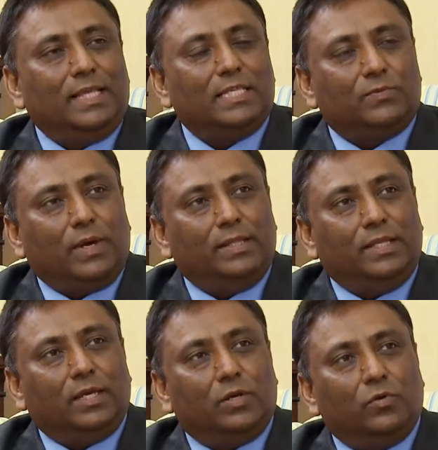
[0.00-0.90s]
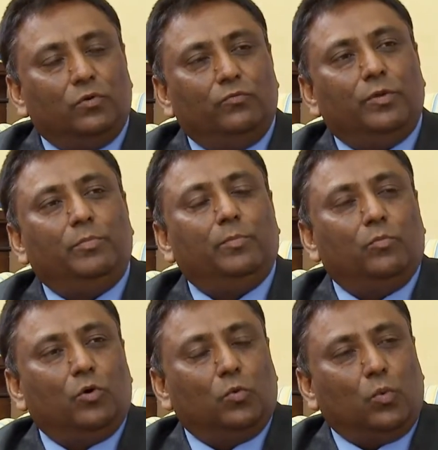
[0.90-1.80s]
that's why their role will be
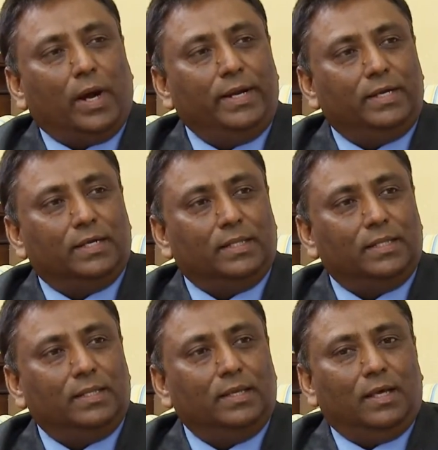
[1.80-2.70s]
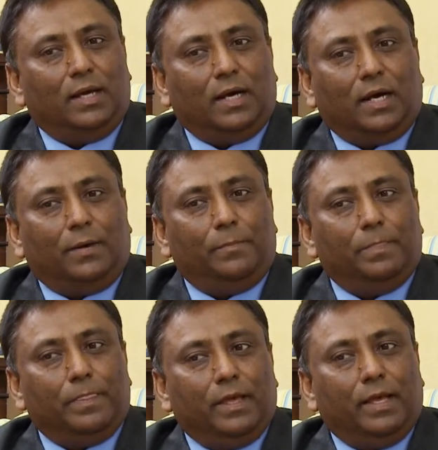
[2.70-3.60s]
more vital
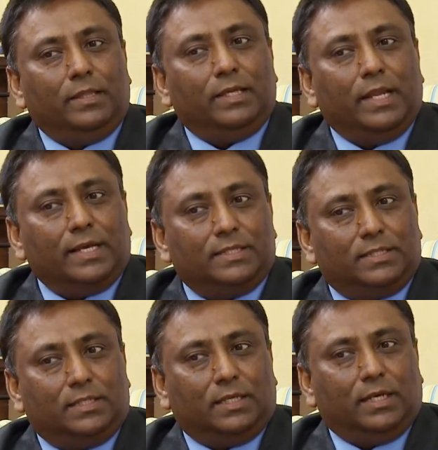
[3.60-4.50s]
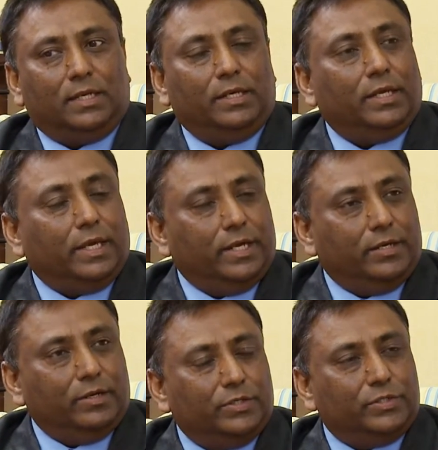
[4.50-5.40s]
in the next decade
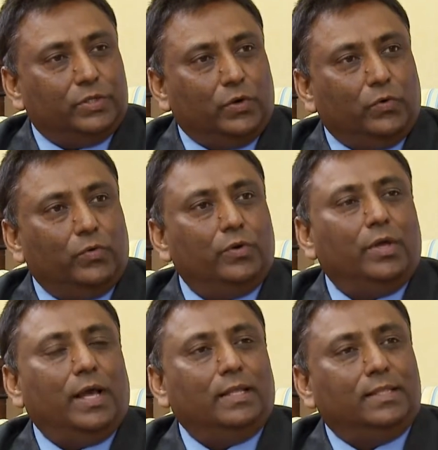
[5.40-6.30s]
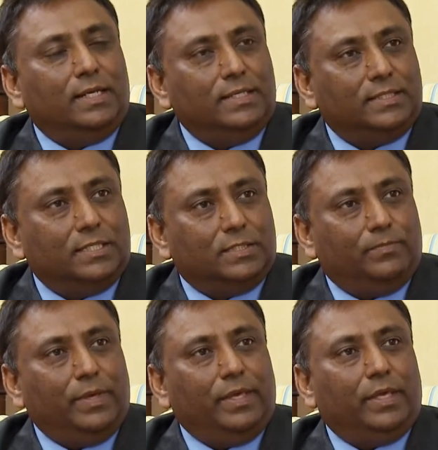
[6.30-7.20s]
so. And the reasons
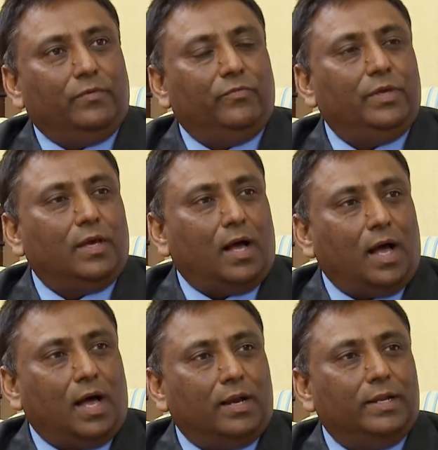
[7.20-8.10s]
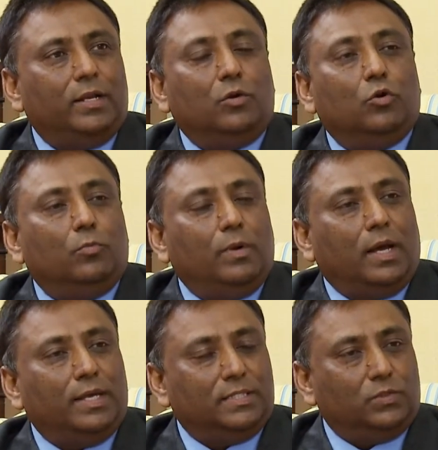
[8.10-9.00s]
being, we are in a
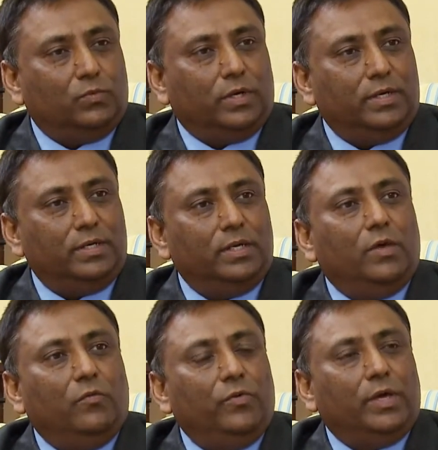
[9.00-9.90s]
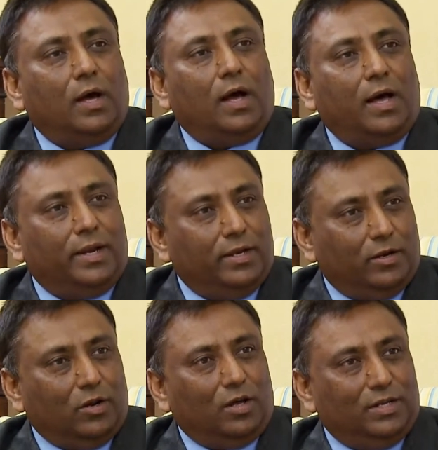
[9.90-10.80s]
globalized world, we are in a
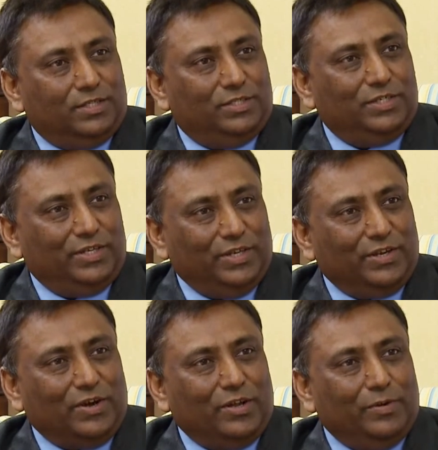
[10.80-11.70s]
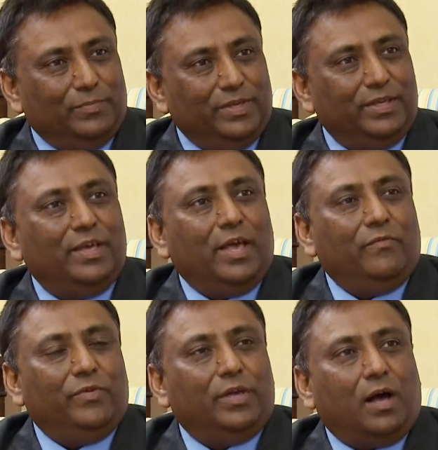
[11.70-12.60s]
knowledge economy,
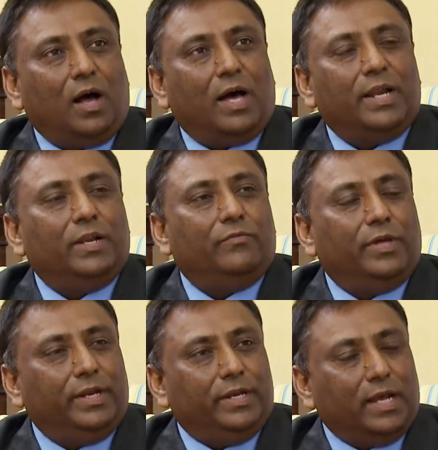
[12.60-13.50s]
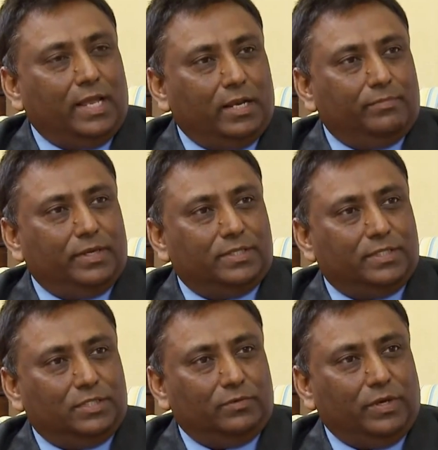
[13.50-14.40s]
we are in a very dynamic
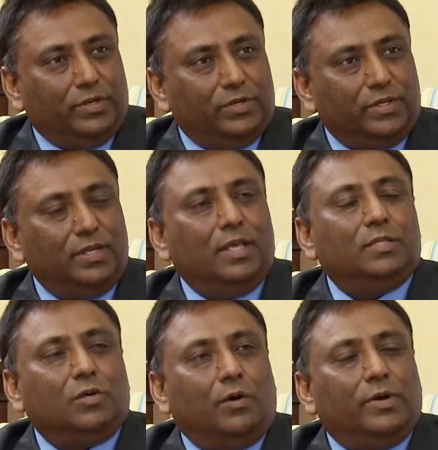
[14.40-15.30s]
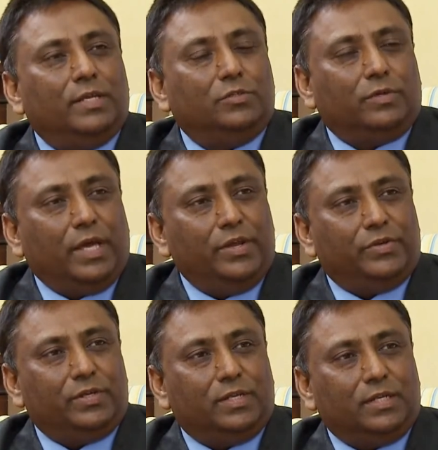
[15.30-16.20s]
situation. So our
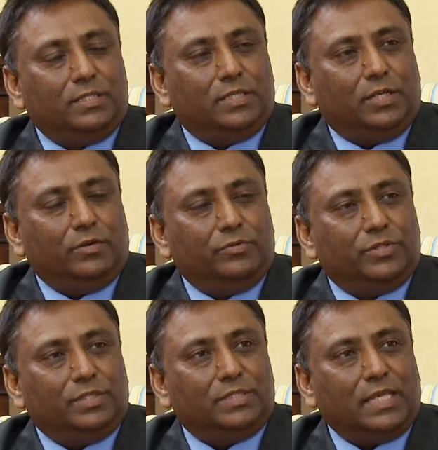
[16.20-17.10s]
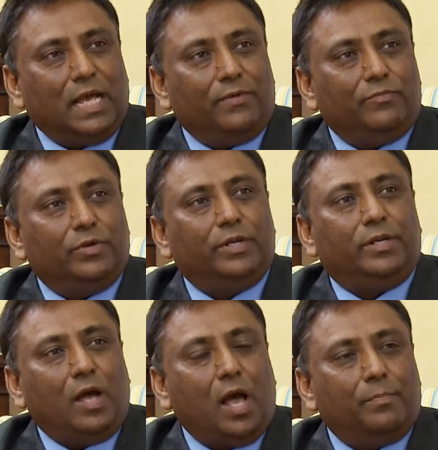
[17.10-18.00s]
educational institutions have to
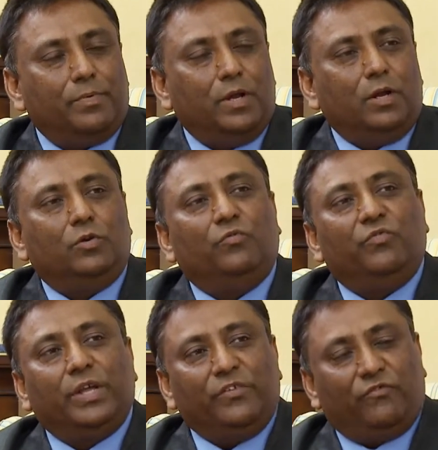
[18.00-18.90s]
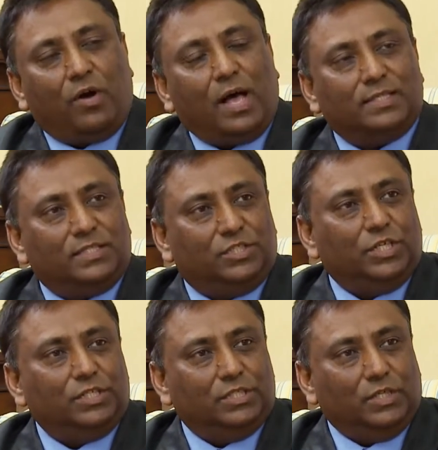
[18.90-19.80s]
adapt to a very fast
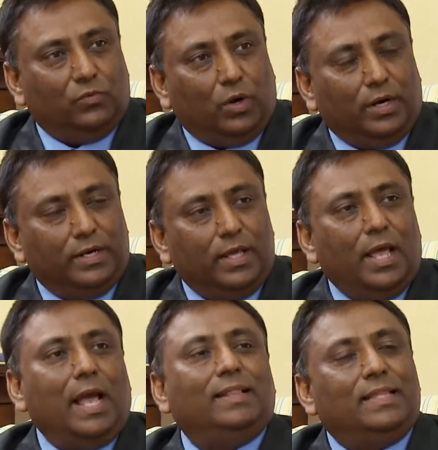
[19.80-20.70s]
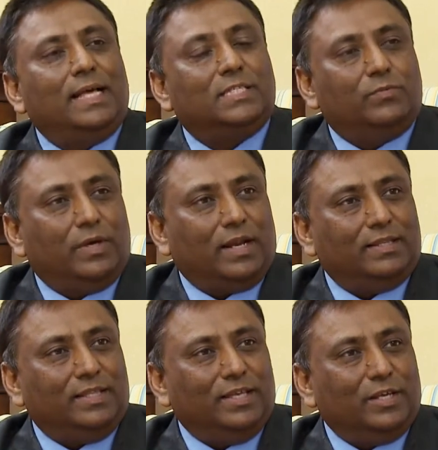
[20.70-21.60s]
changing world. And that's where I
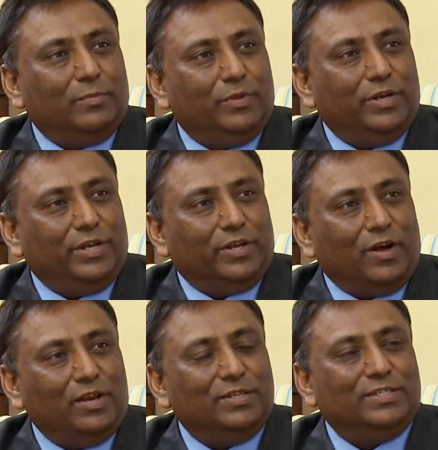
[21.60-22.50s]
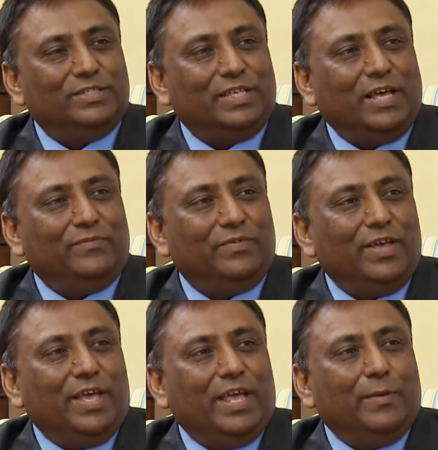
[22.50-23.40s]
think community colleges have
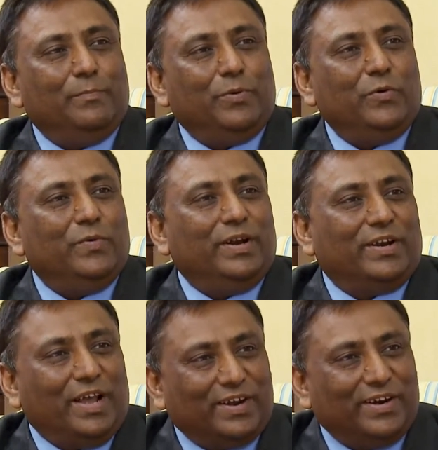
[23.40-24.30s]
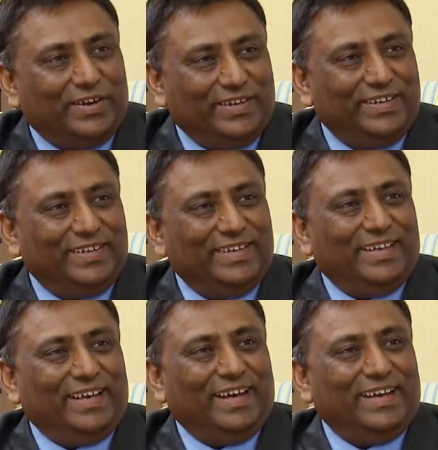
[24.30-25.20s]
a proven record
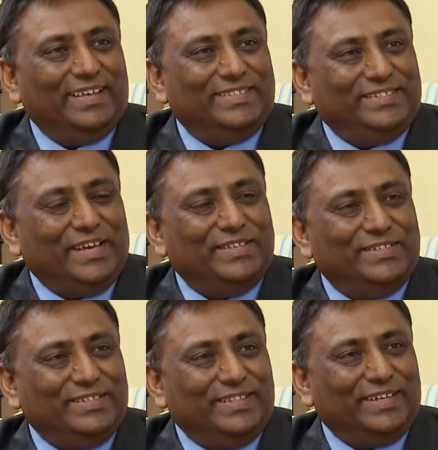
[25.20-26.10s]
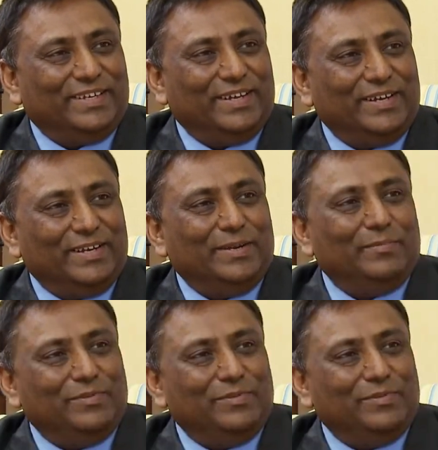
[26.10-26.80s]
in changing their curriculum